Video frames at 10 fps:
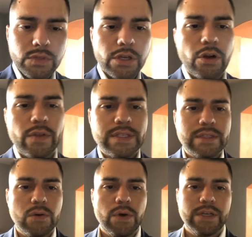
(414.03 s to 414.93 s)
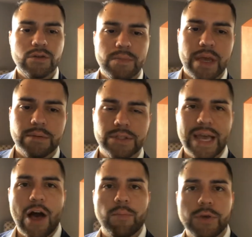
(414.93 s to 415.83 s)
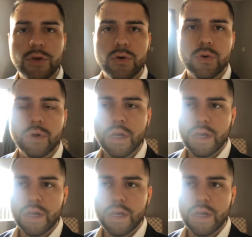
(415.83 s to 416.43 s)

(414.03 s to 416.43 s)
You know, this is going to be able to help you,